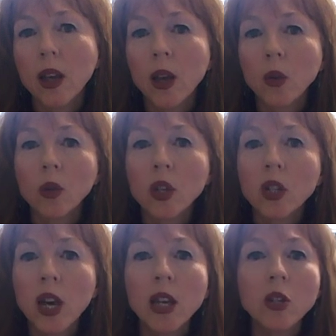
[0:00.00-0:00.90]
and all the
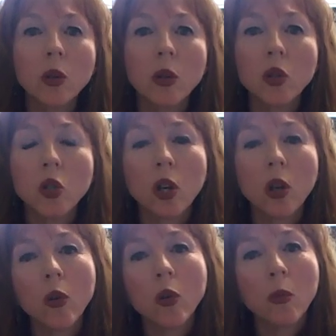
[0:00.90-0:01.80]
day tours to
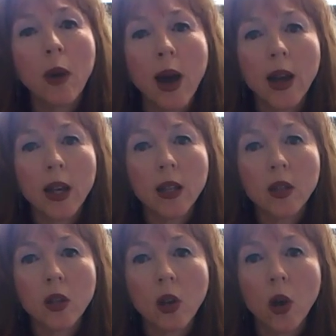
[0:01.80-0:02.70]
local
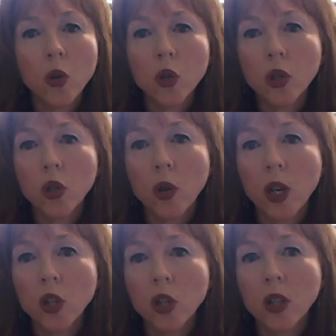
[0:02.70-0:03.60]
markets and ocean
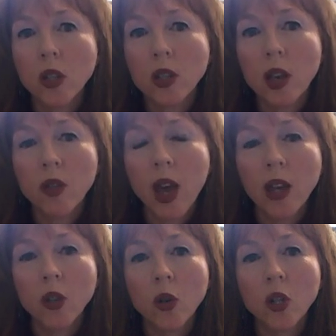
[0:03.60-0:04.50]
trenches have
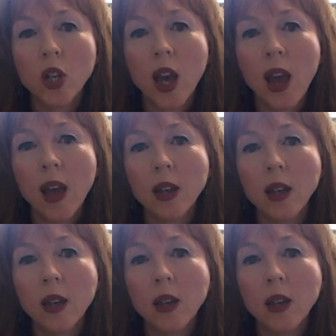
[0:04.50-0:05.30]
gained her a tan,